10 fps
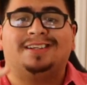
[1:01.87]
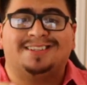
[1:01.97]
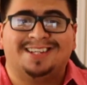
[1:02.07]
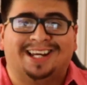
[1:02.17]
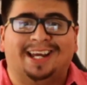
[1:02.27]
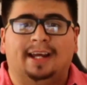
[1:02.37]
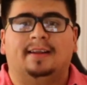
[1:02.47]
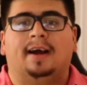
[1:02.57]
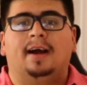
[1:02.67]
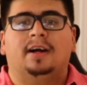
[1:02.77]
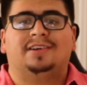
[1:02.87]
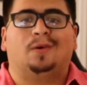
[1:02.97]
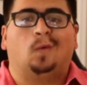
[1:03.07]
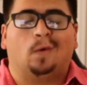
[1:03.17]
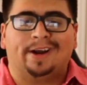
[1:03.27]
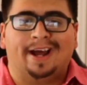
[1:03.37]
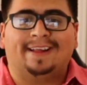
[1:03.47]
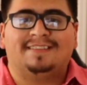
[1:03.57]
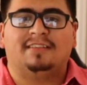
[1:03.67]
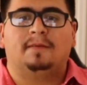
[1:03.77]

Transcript: ticket to Horror Nights.